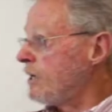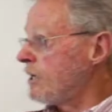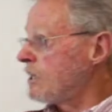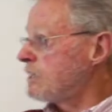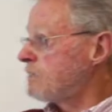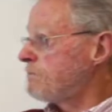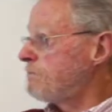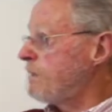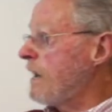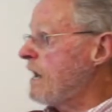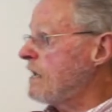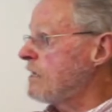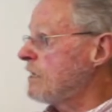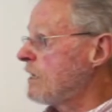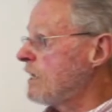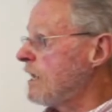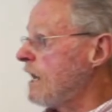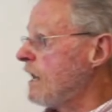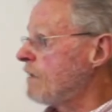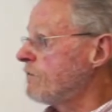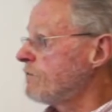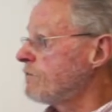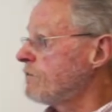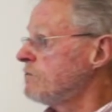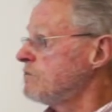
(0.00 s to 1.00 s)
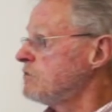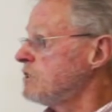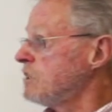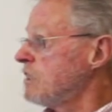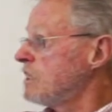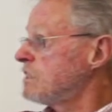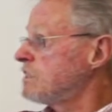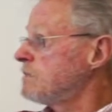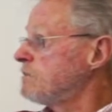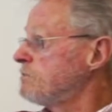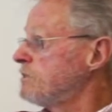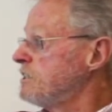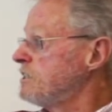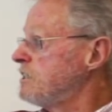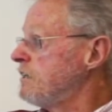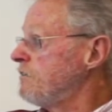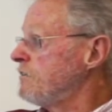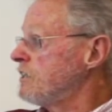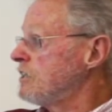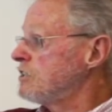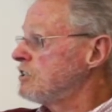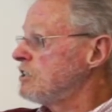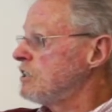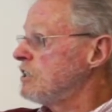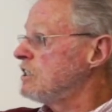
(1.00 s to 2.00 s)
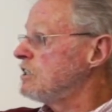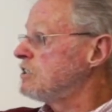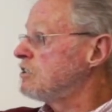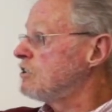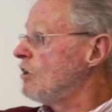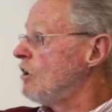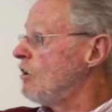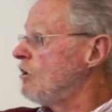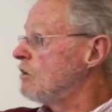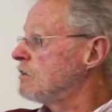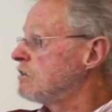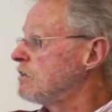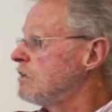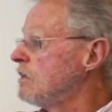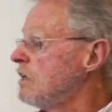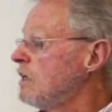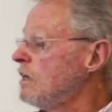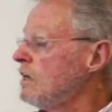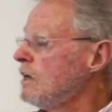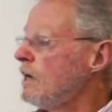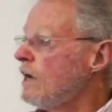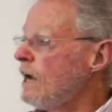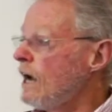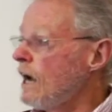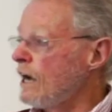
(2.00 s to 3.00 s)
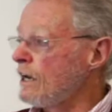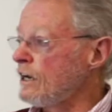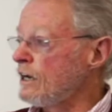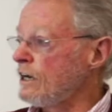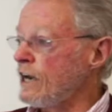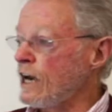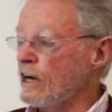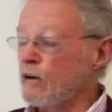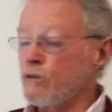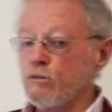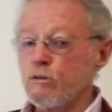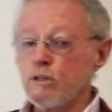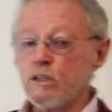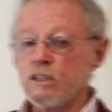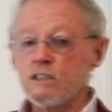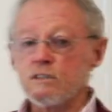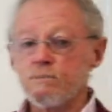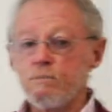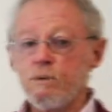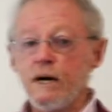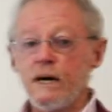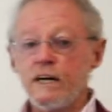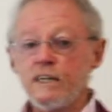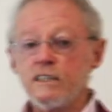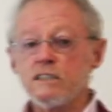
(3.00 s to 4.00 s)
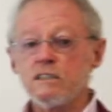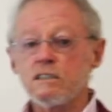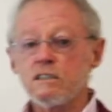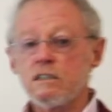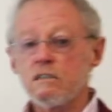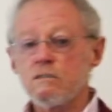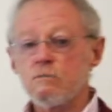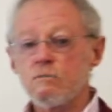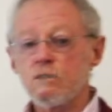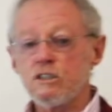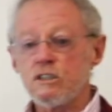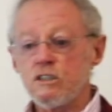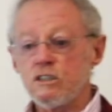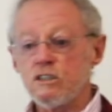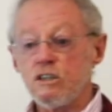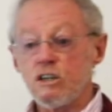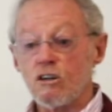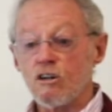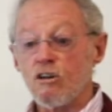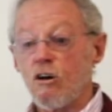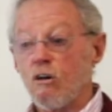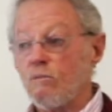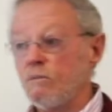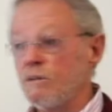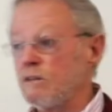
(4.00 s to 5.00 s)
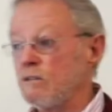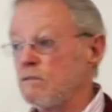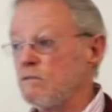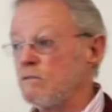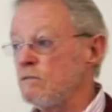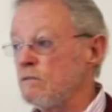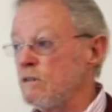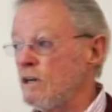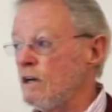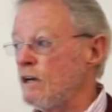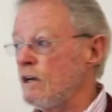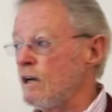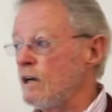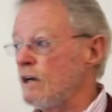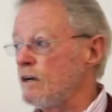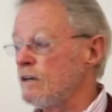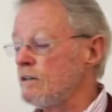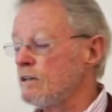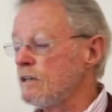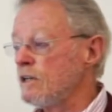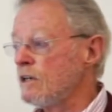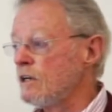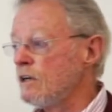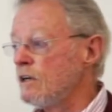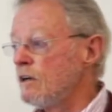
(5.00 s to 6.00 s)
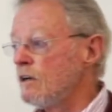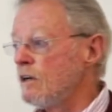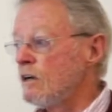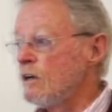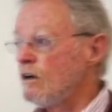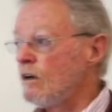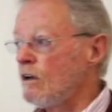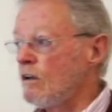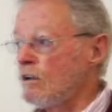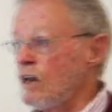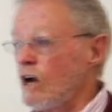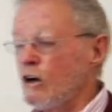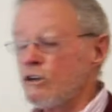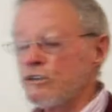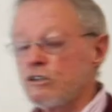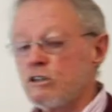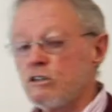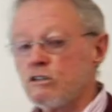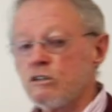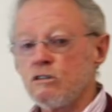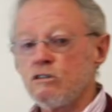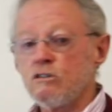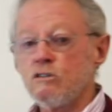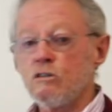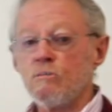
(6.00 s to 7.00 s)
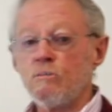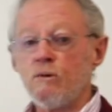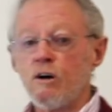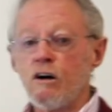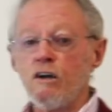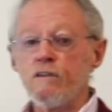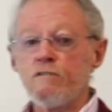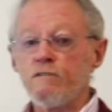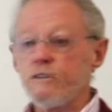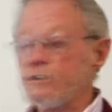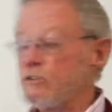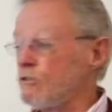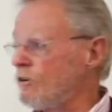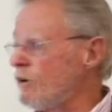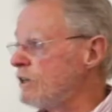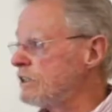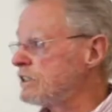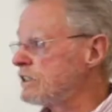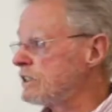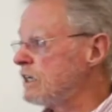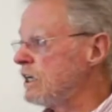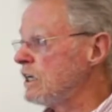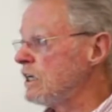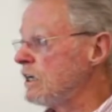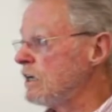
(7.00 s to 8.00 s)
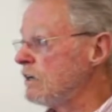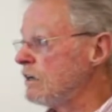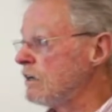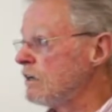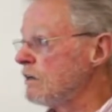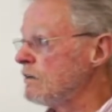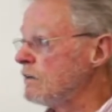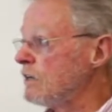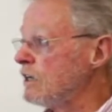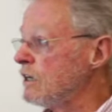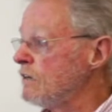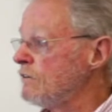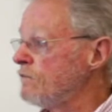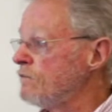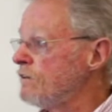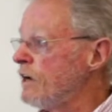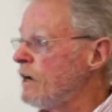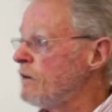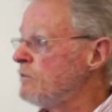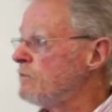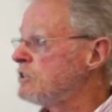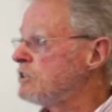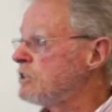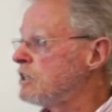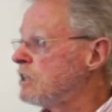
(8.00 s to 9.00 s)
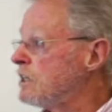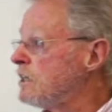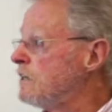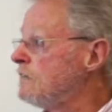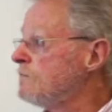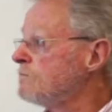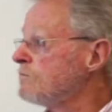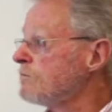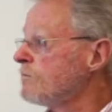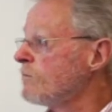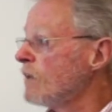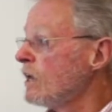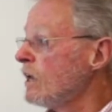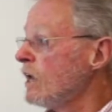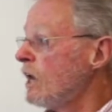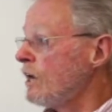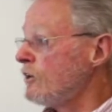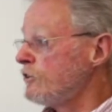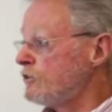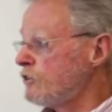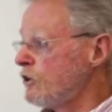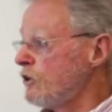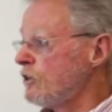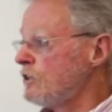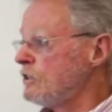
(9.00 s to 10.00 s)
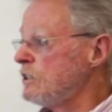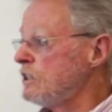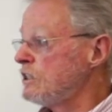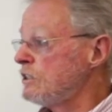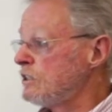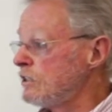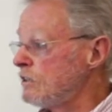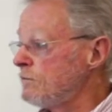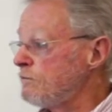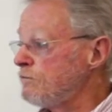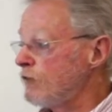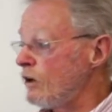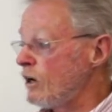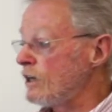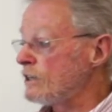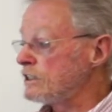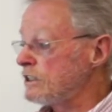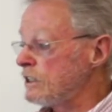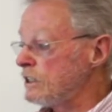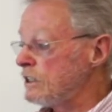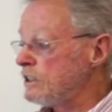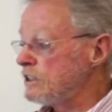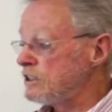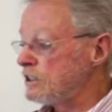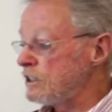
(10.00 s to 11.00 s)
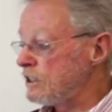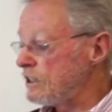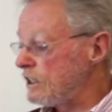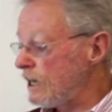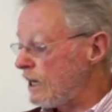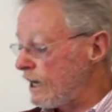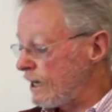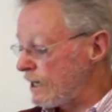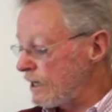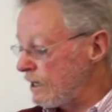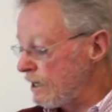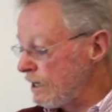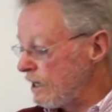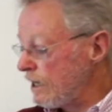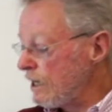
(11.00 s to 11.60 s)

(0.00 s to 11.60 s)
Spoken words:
expand it out from just specific sea salt and an aqueous base, which is a common lotion that you'll buy for dry skin in a pharmacy, and turn it into the product that it is today.